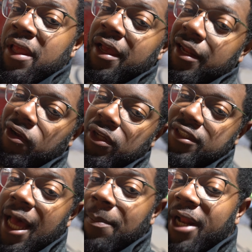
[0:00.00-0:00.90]
and then on
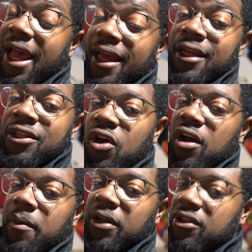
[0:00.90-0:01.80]
top of that,
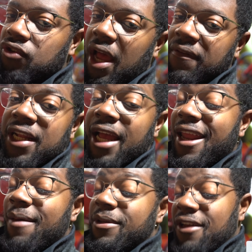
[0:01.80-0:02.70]
talk about the driving
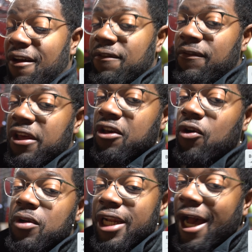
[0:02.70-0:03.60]
dynamics of the
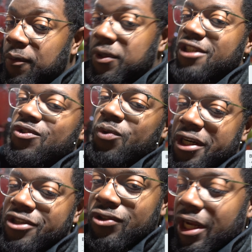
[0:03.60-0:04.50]
vehicle now with this
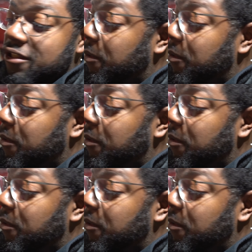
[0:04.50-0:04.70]
rear stress